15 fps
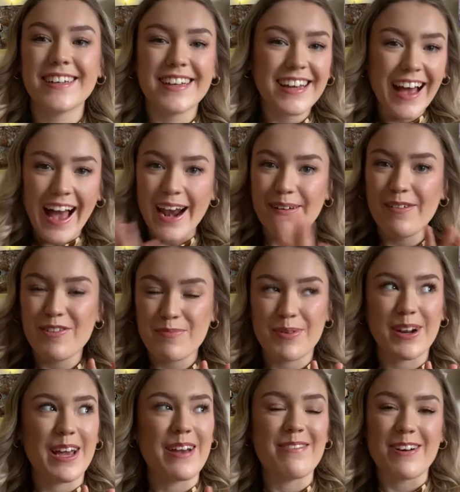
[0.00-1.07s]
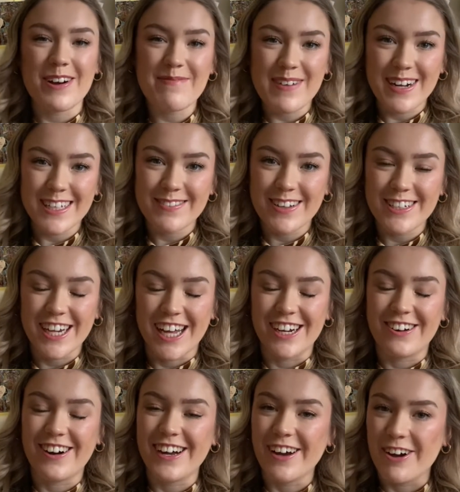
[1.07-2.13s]
Hello everybody, welcome back to my channel.
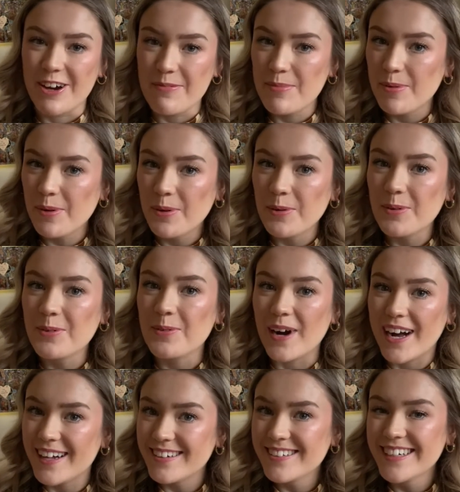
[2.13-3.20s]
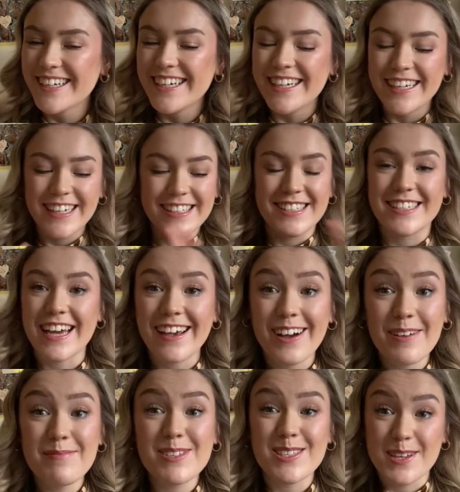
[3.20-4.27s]
I hope you're all well. Today
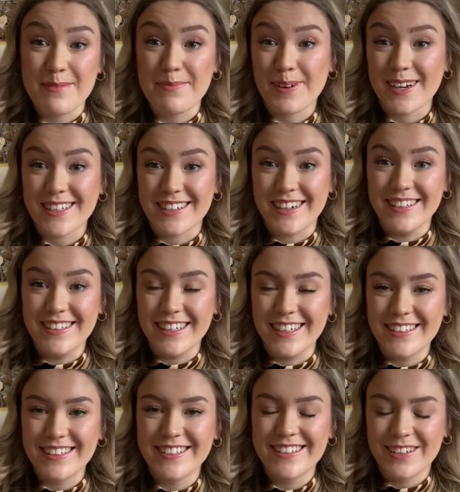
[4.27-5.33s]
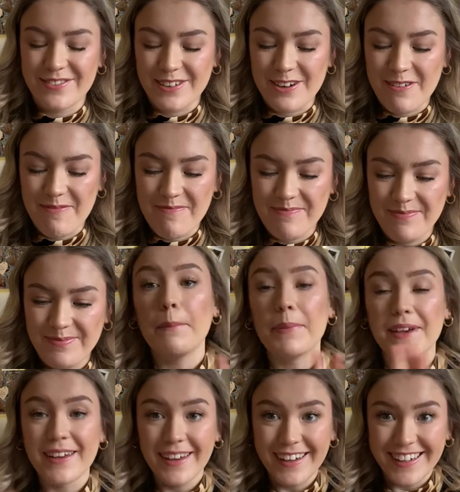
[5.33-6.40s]
I'm super excited to film
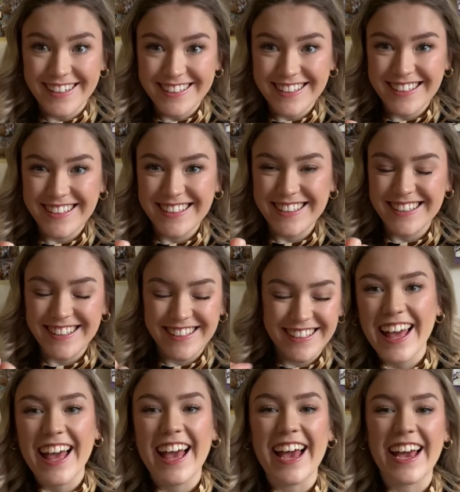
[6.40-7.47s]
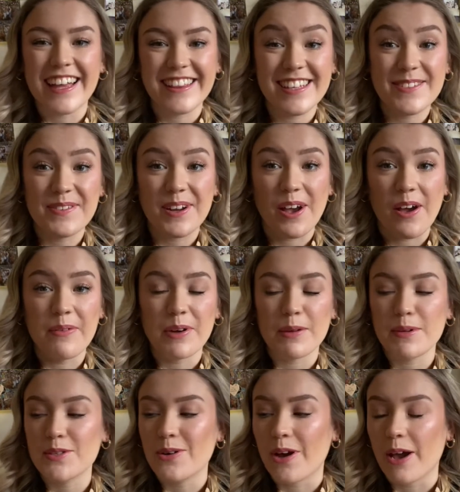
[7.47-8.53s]
because in this video I'm going to be
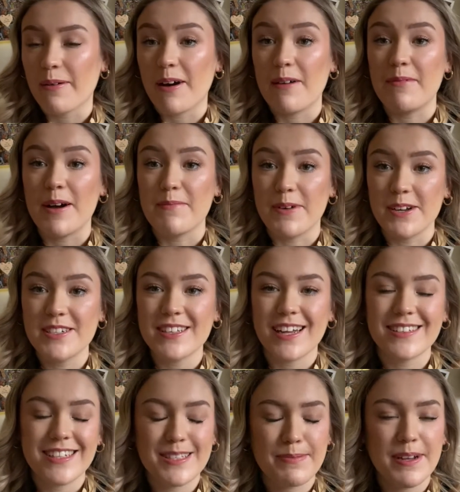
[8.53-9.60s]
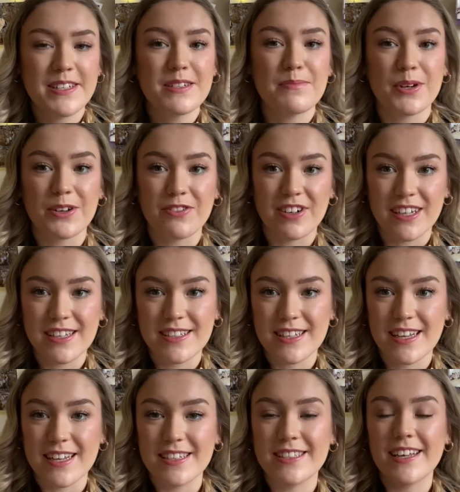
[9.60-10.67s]
talking about my most anticipated book
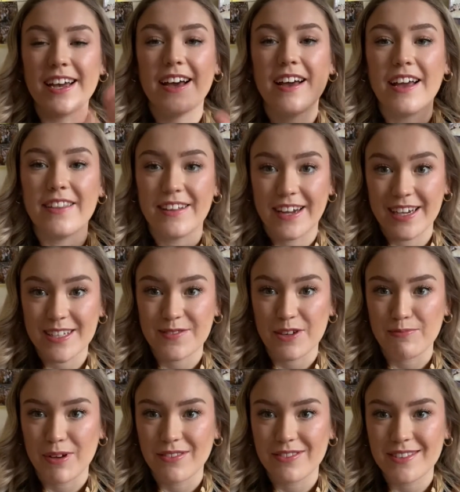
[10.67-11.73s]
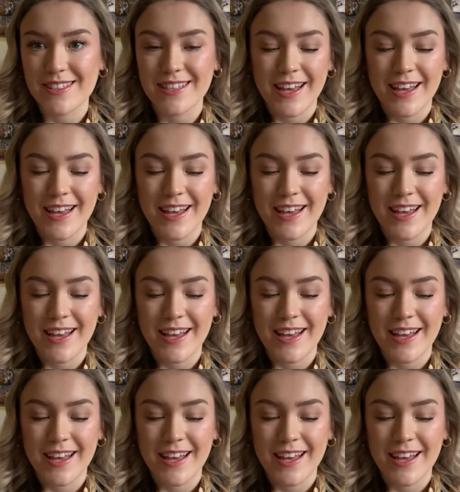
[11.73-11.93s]
releases in the next few months.